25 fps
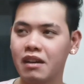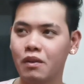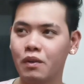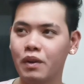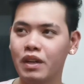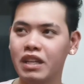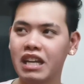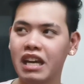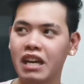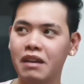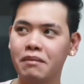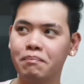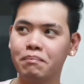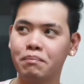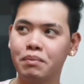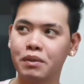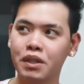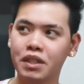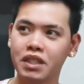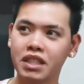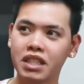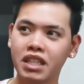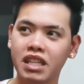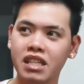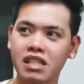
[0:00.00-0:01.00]
When I
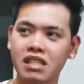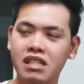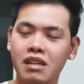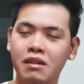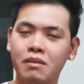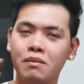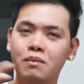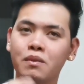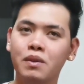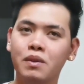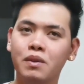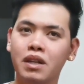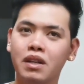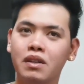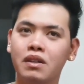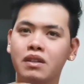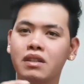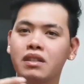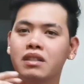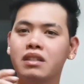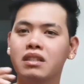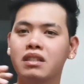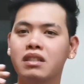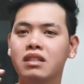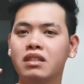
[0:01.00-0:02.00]
purchase somewhere
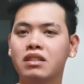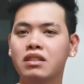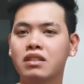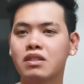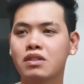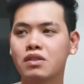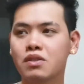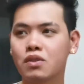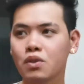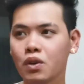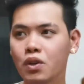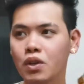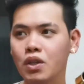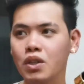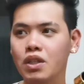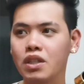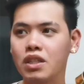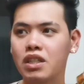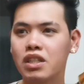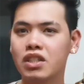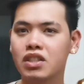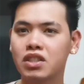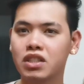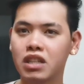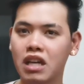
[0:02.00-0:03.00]
or a store or
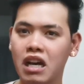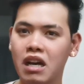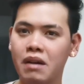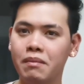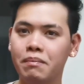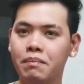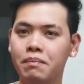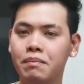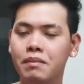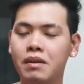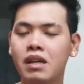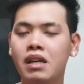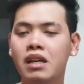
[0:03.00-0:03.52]
a shop,